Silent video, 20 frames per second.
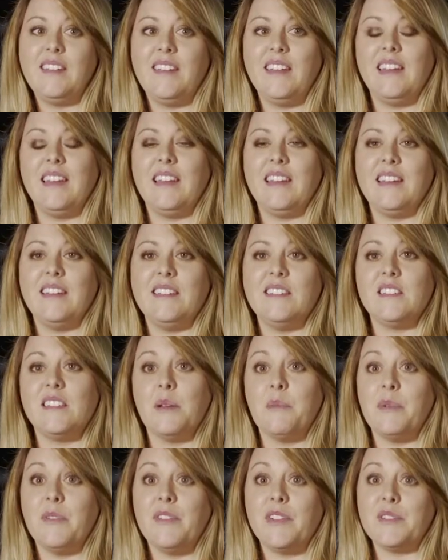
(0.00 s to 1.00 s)
and
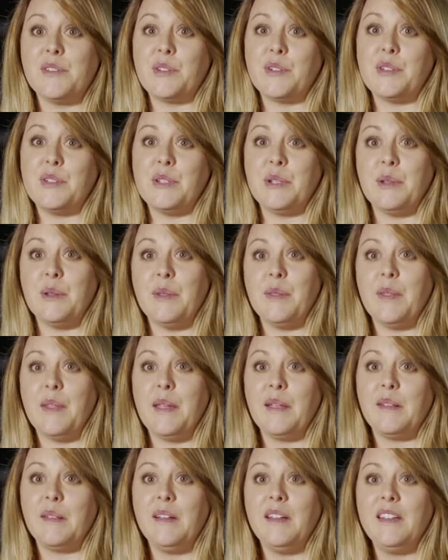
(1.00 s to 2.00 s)
some of us are still in
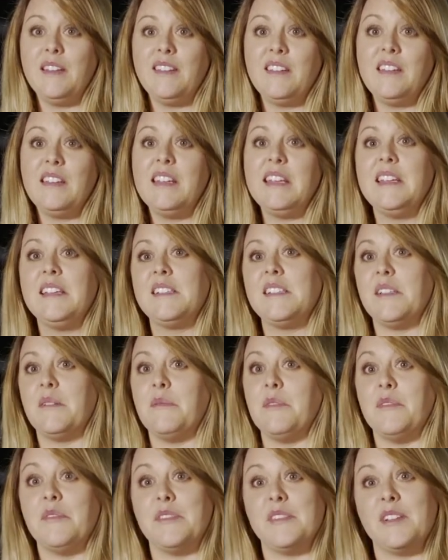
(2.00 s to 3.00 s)
Lakeland,
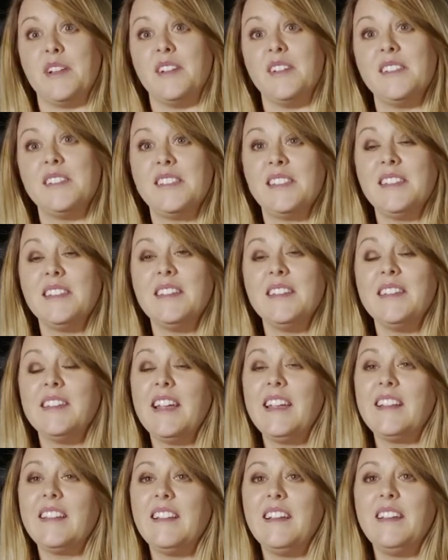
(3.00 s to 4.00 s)
some of us aren't still in
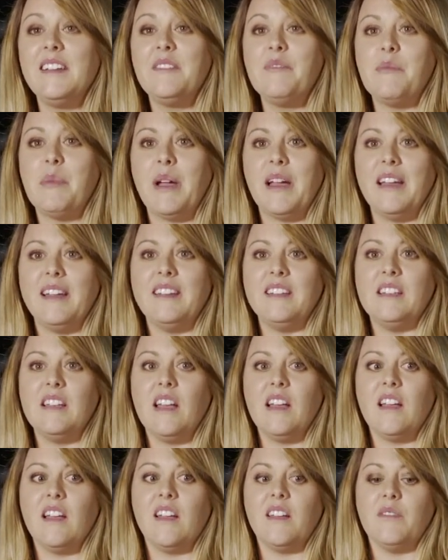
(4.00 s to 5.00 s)
Lakeland, but
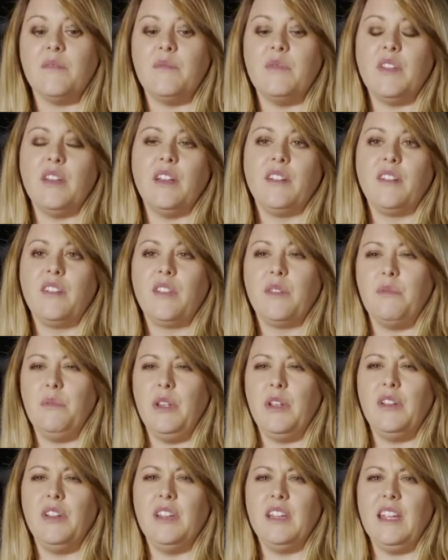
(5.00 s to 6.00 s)
the
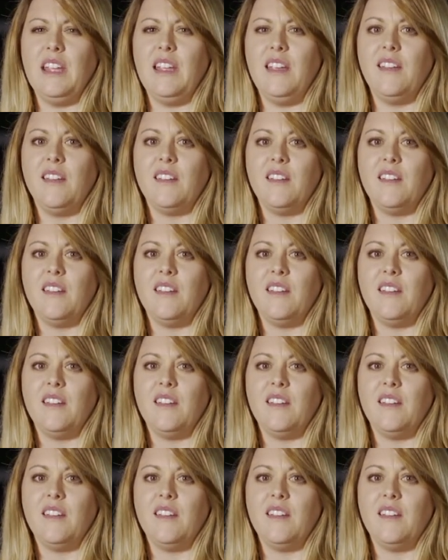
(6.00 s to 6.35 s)
community